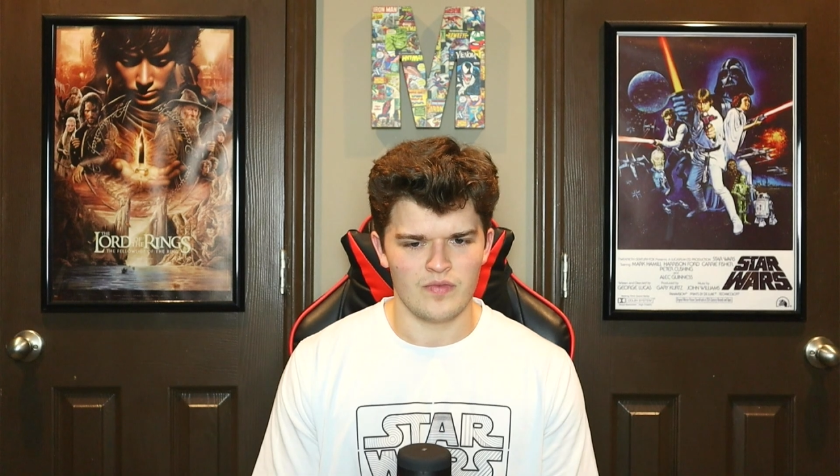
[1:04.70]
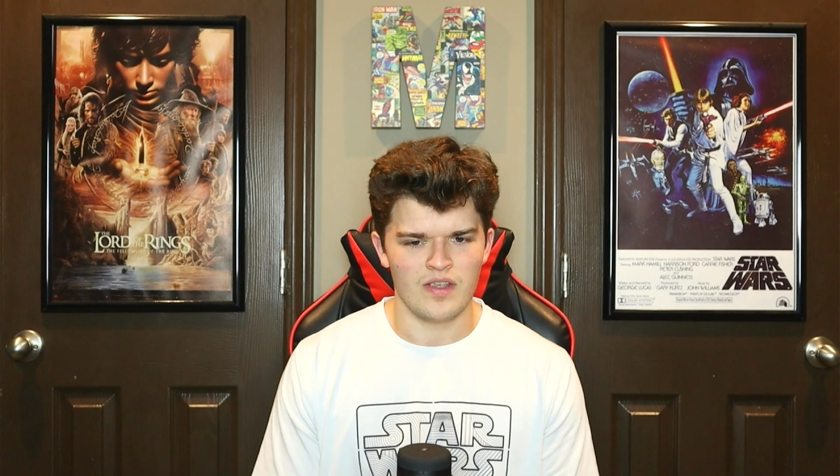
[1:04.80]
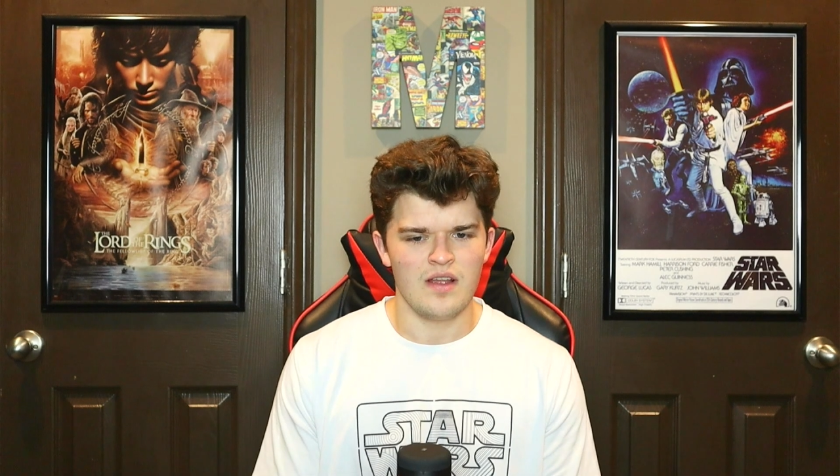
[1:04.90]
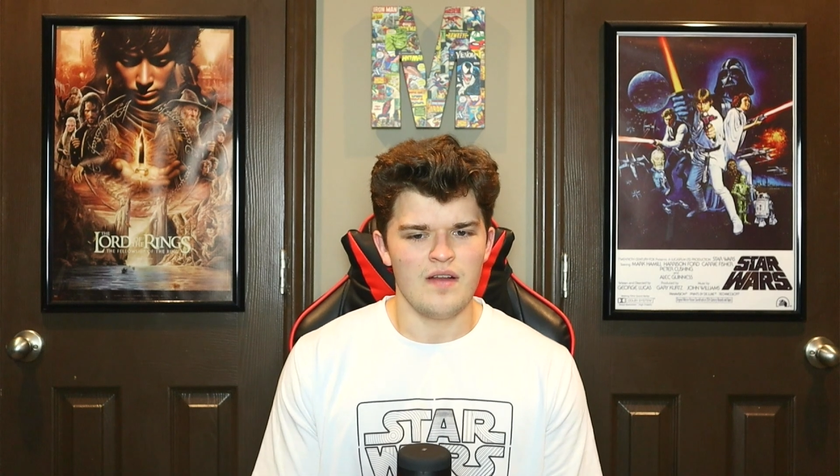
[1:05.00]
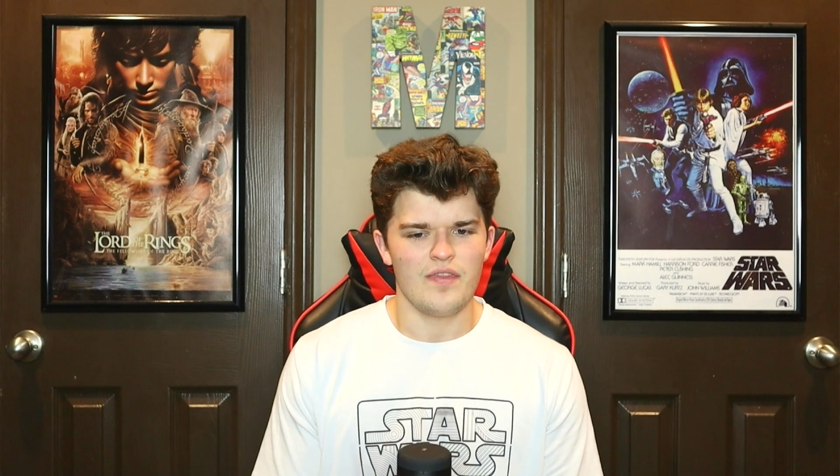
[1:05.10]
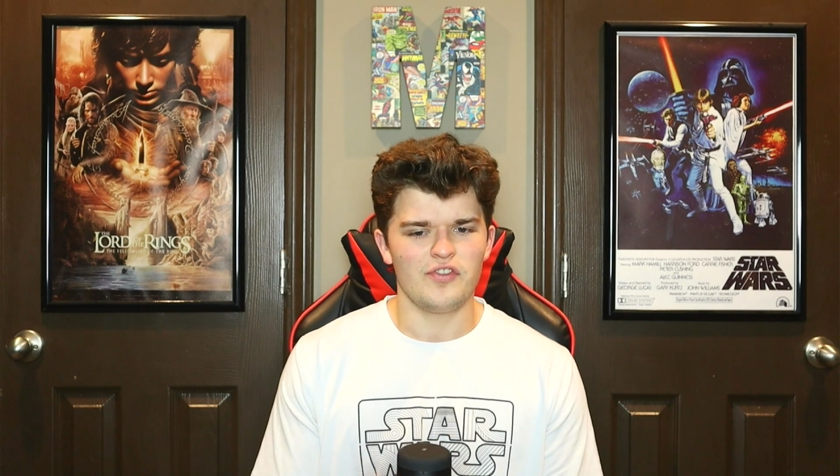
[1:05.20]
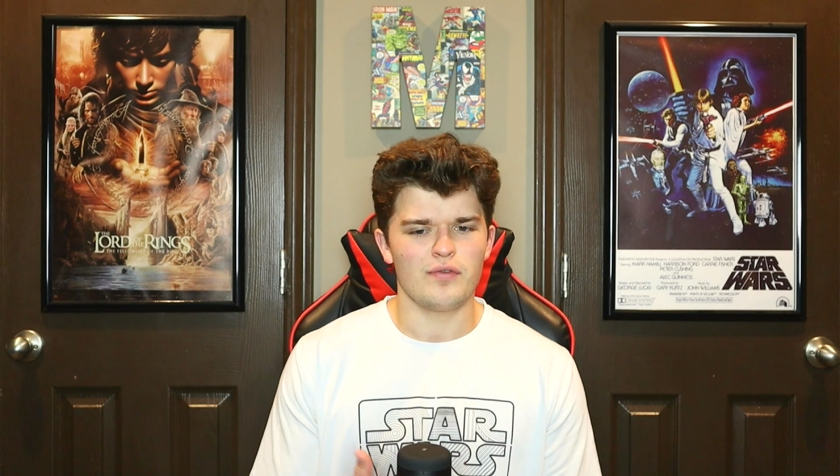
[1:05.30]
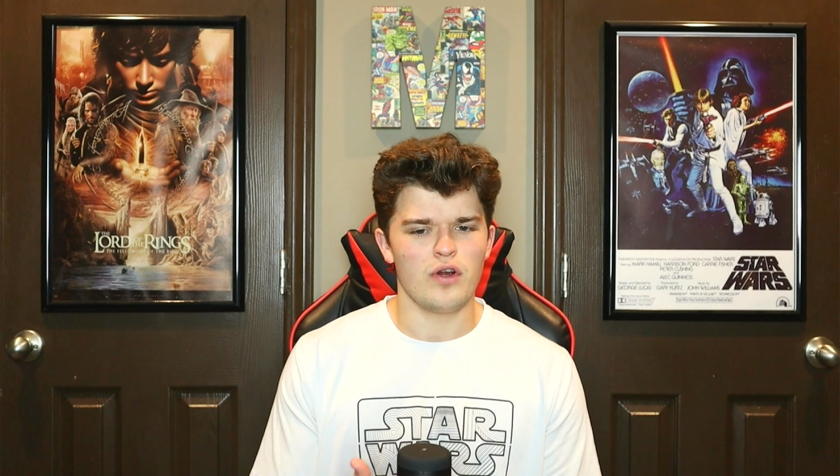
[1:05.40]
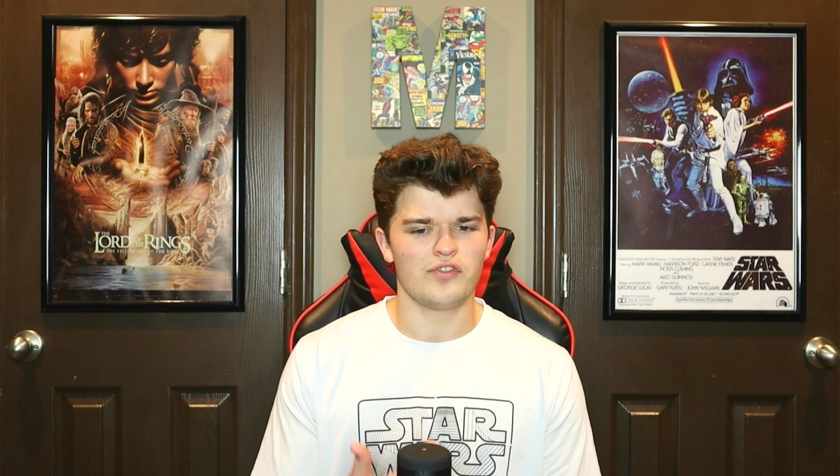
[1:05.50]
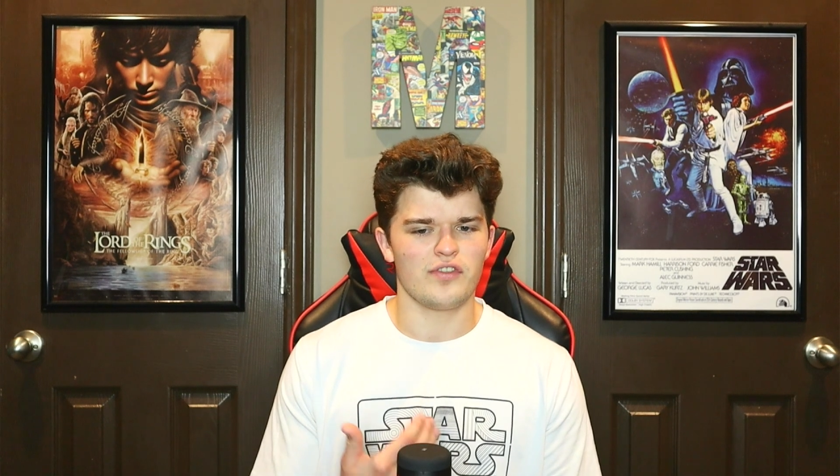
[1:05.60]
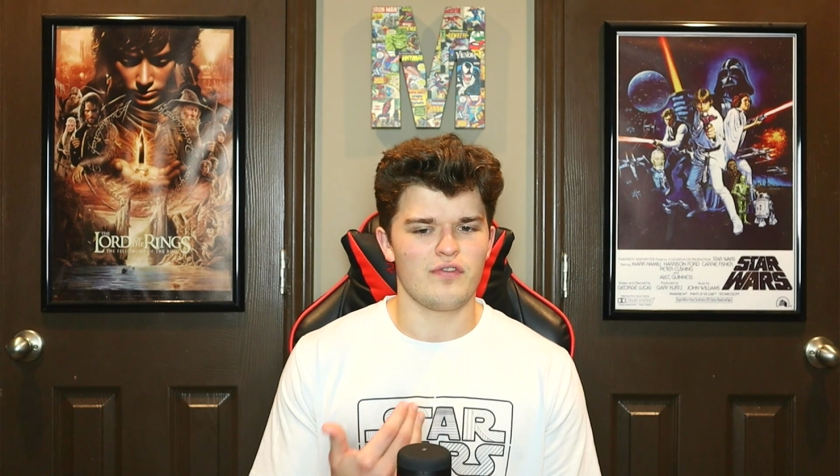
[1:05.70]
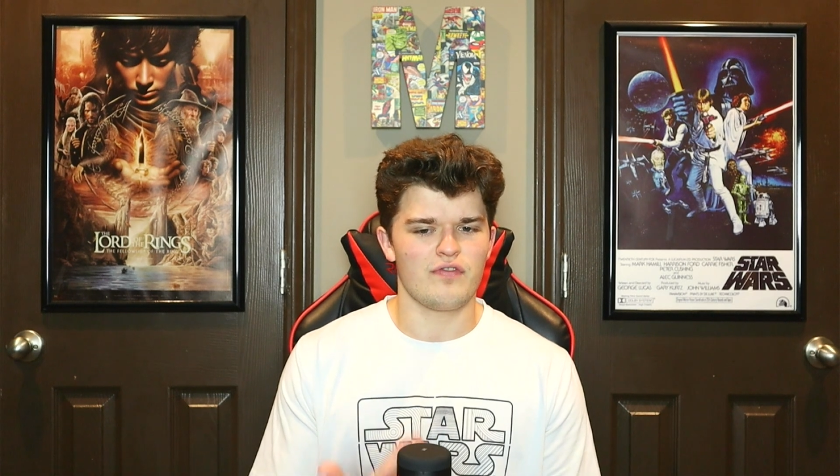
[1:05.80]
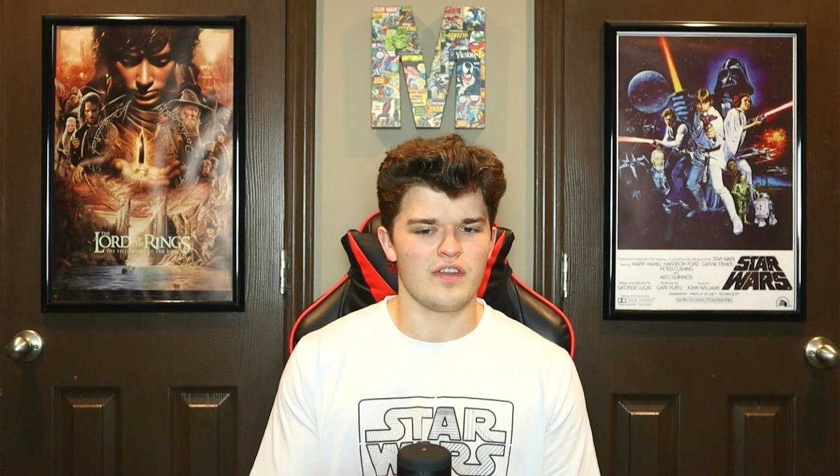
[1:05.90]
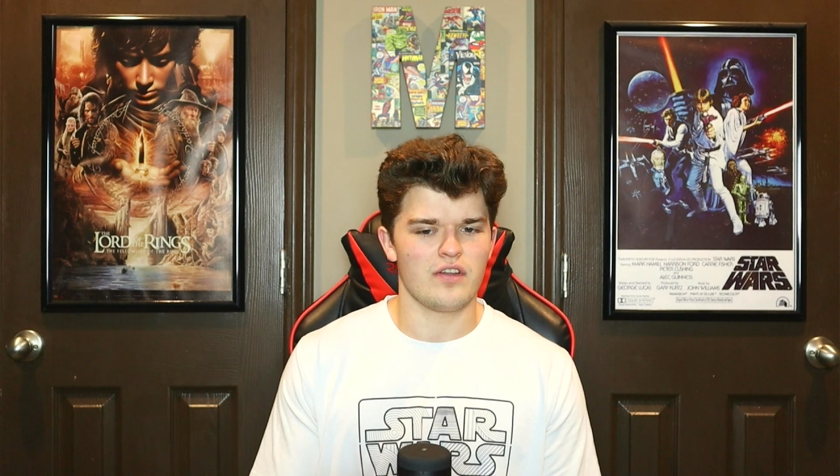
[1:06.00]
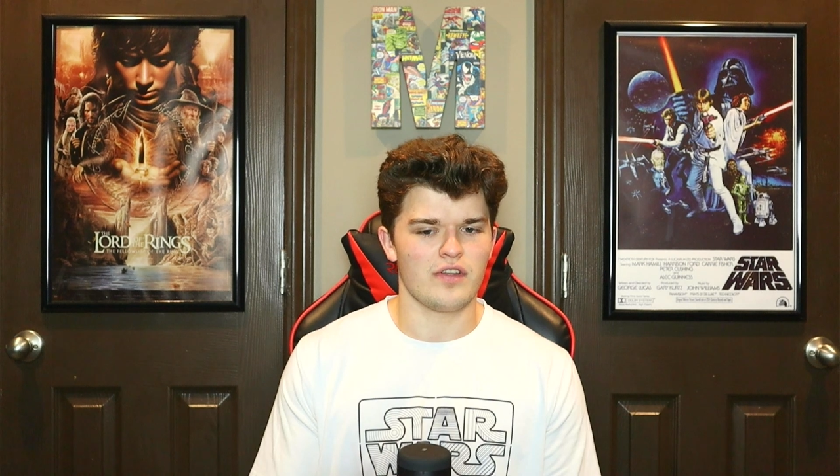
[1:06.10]
This, of course, was
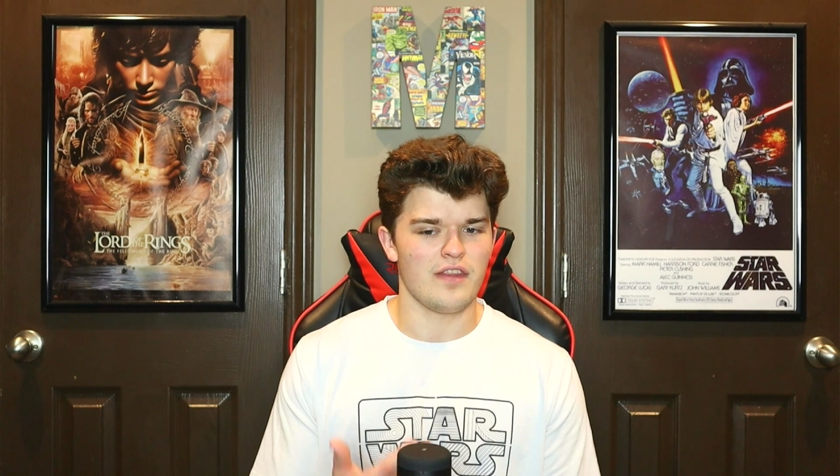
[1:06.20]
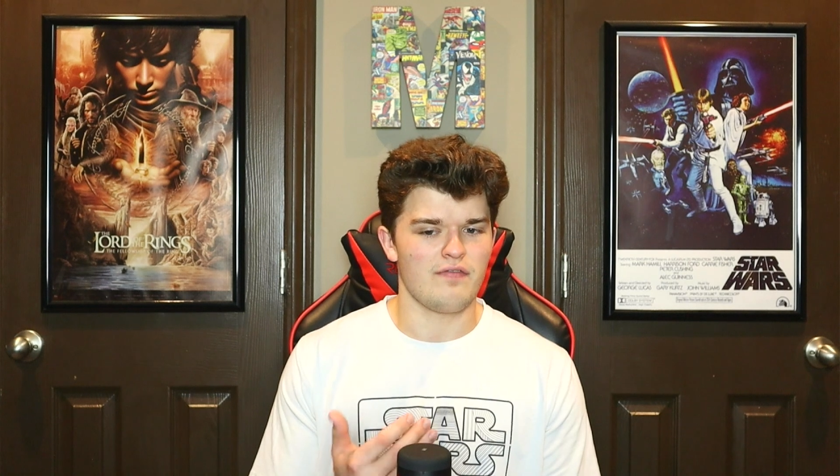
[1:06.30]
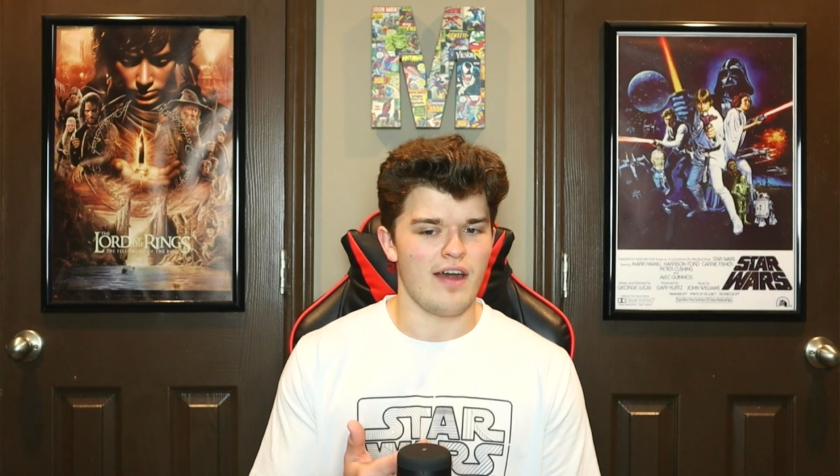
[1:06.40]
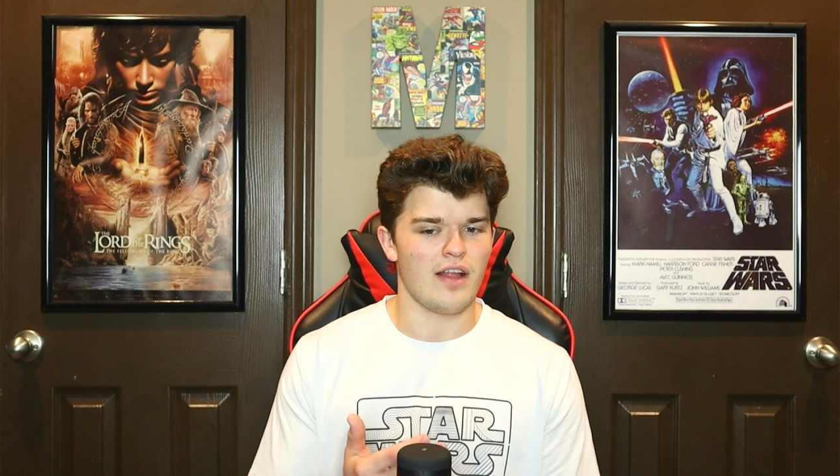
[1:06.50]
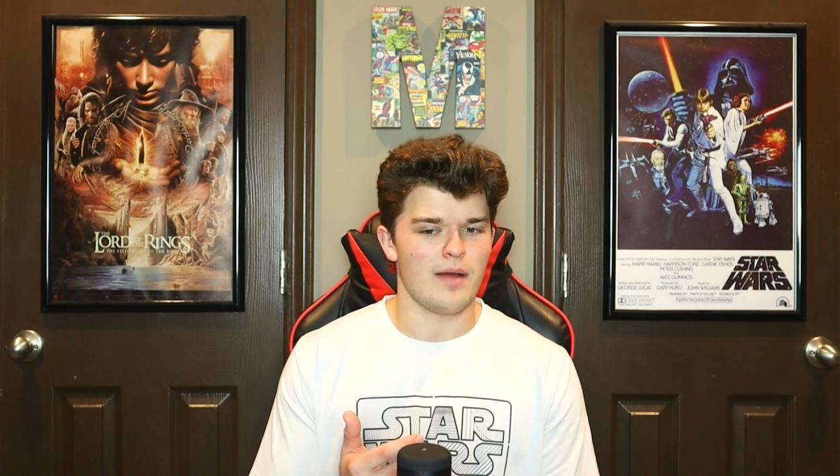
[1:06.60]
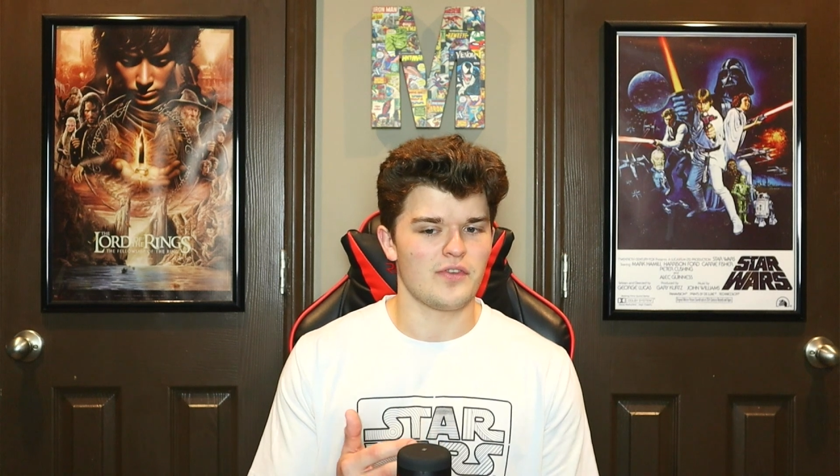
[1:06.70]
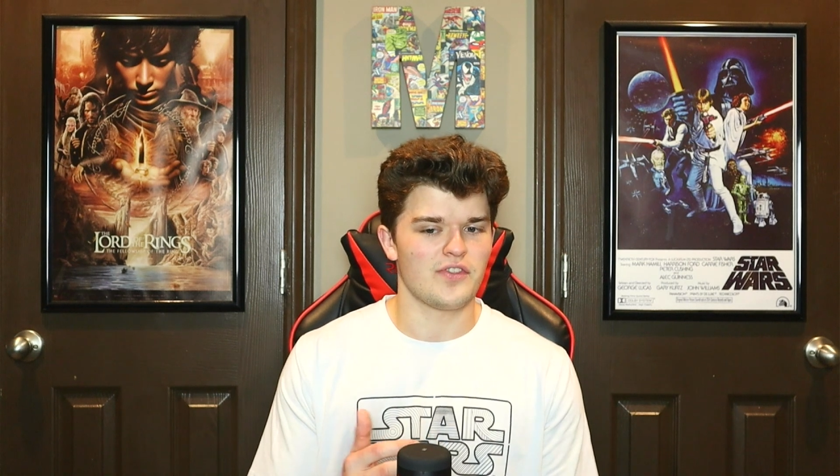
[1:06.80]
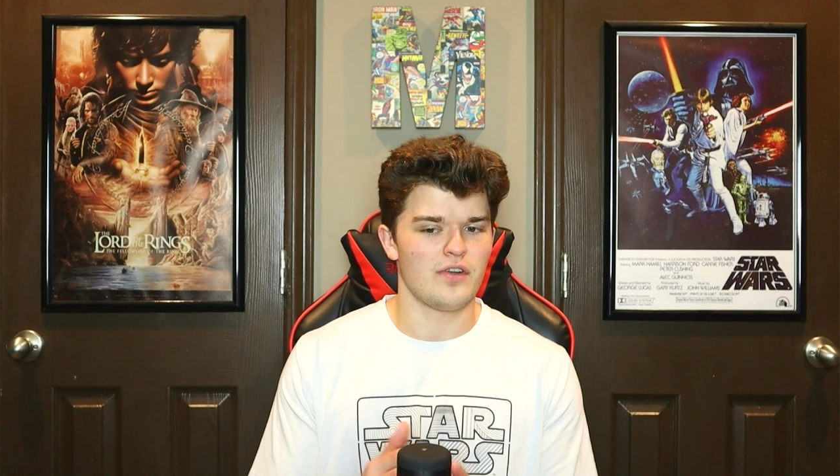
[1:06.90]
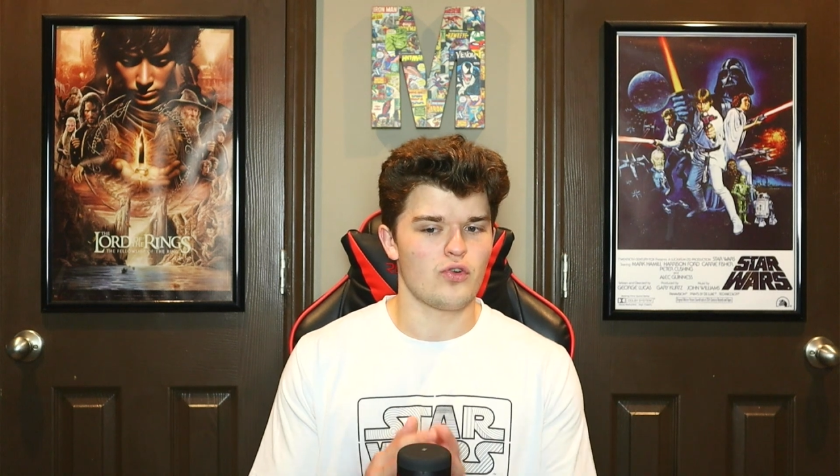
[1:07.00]
fulfilled in the final episode,